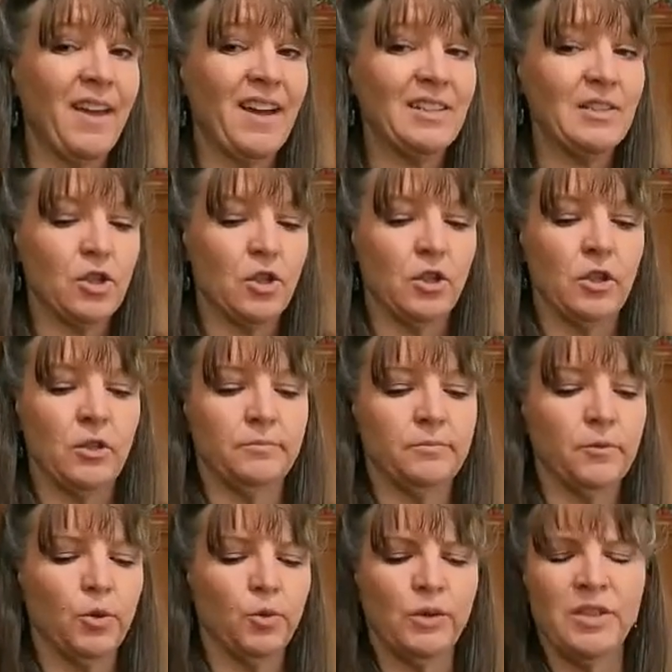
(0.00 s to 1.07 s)
That is good.
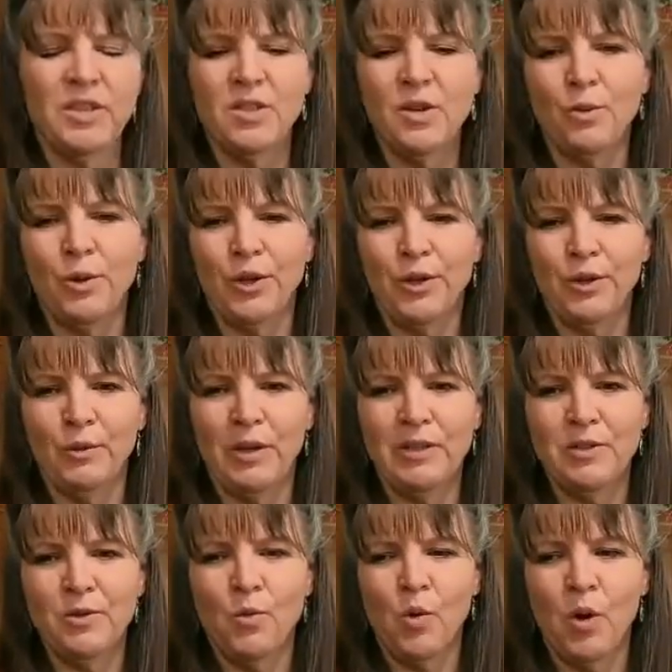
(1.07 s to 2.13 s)
Oh, it's so good while
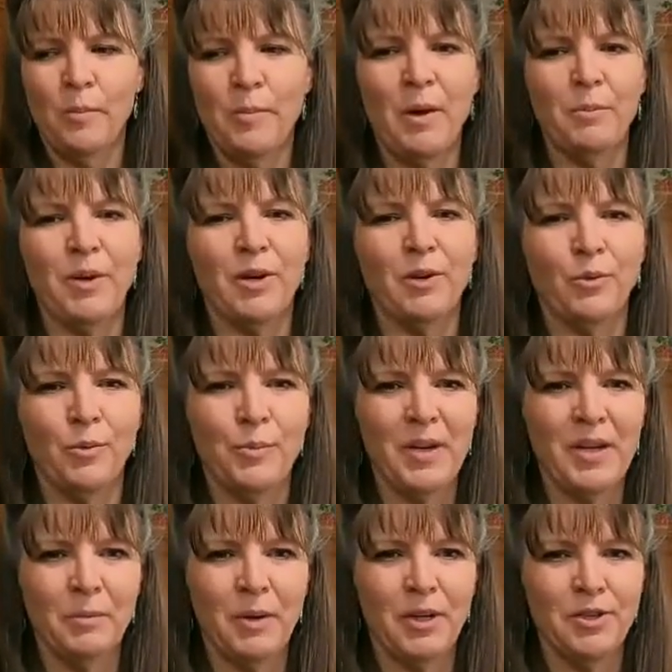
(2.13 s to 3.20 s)
it's warm. That would be good with
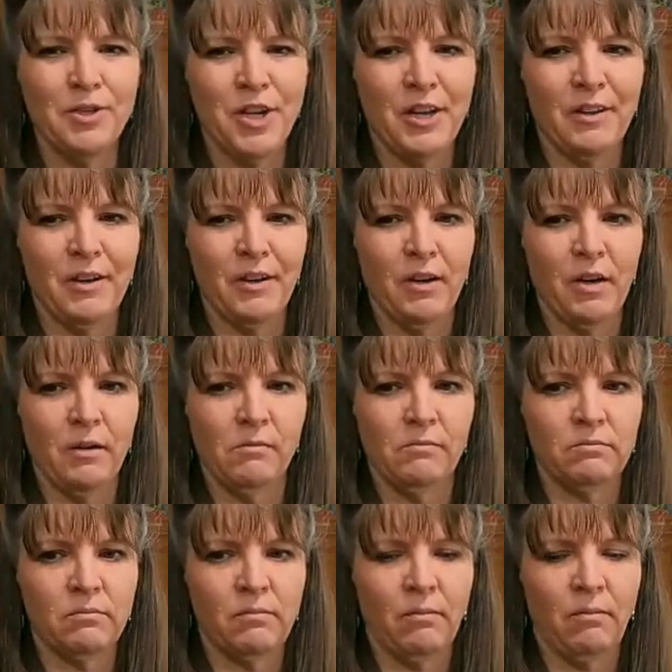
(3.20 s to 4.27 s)
peanut butter and jelly on it.
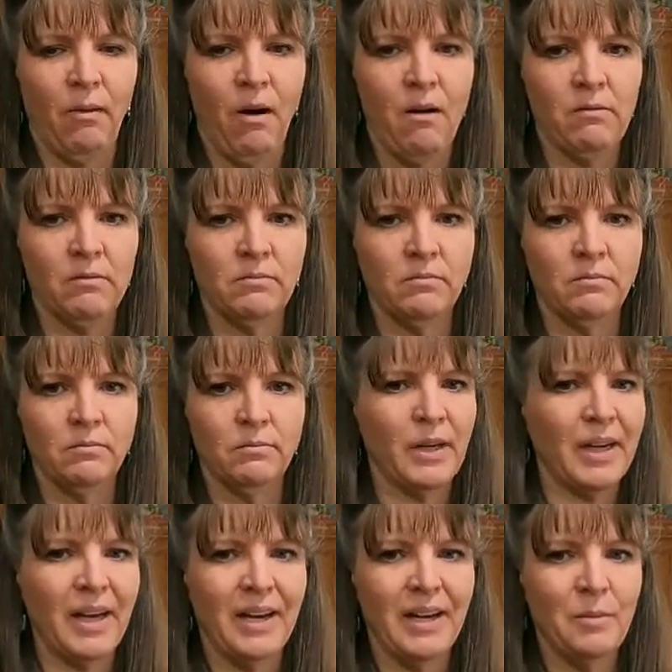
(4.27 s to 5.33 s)

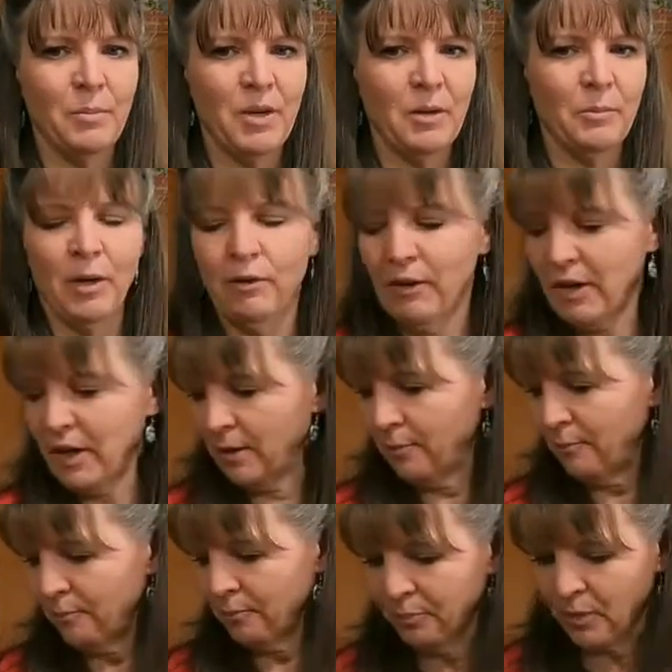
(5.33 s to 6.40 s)
I can't eat peanut butter right now.
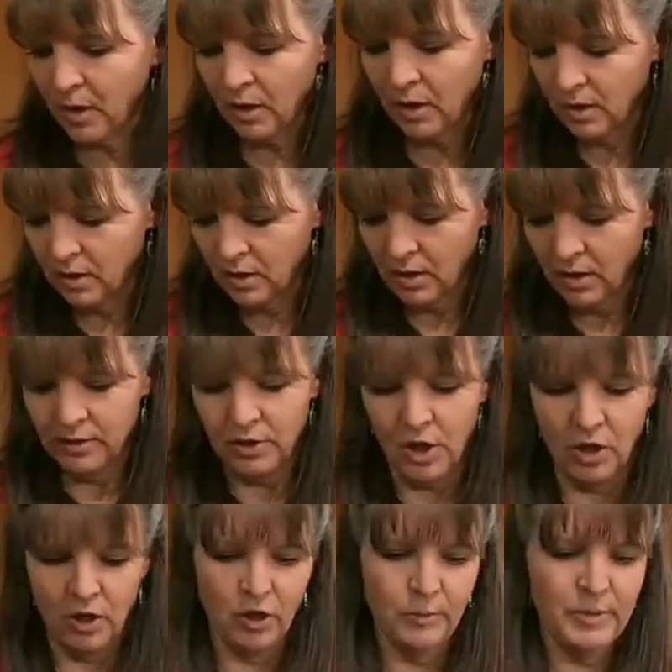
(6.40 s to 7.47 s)
The
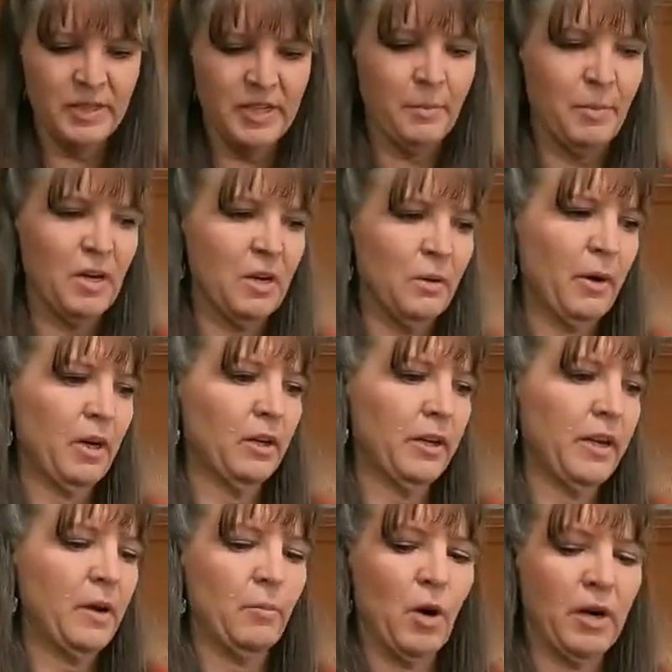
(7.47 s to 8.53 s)
dog heard me say peanut butter and
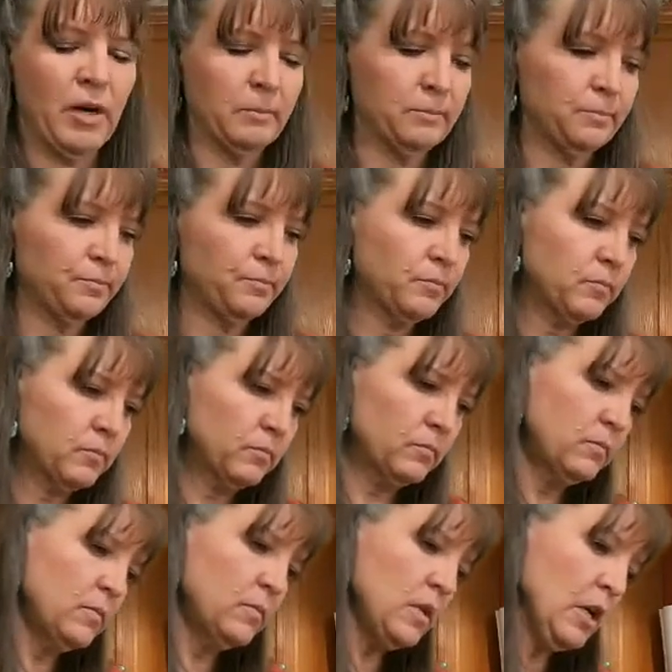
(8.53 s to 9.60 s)
came running.
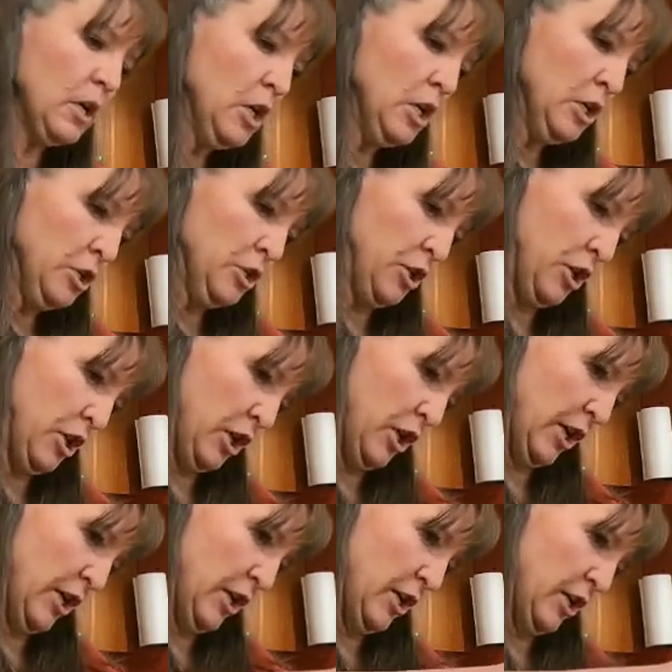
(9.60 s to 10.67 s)
Did
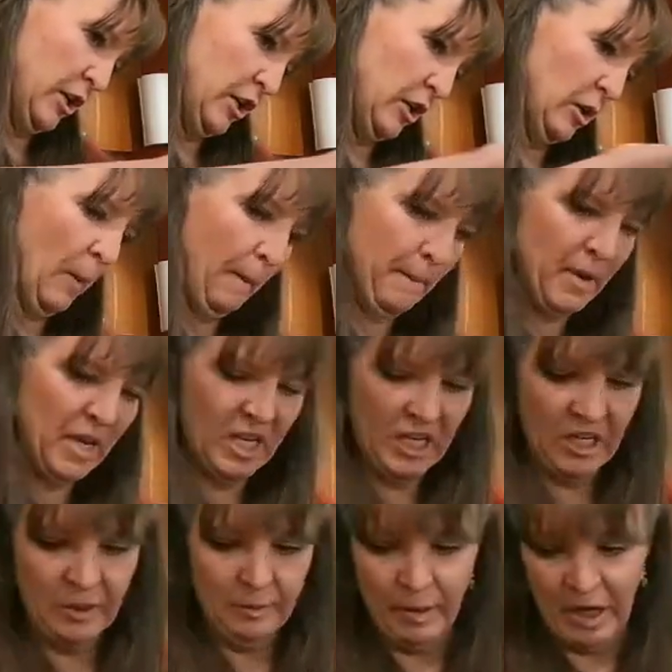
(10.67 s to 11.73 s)
I hear
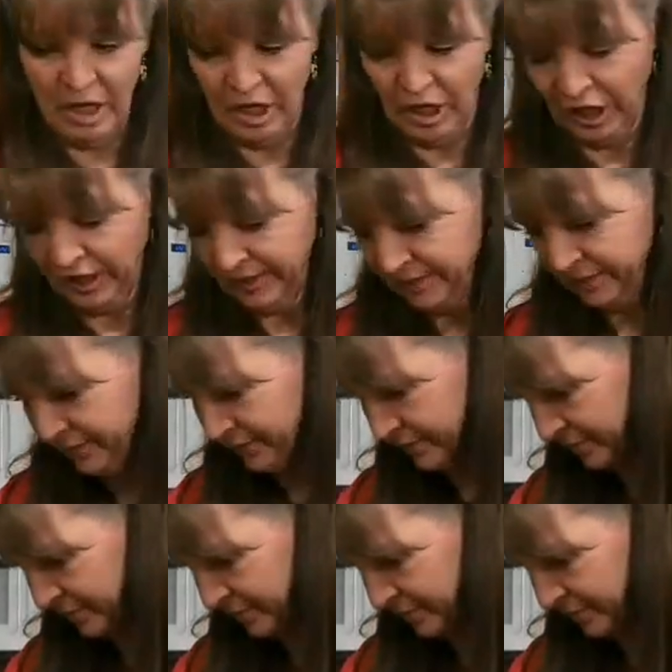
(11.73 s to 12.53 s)
peanut butter?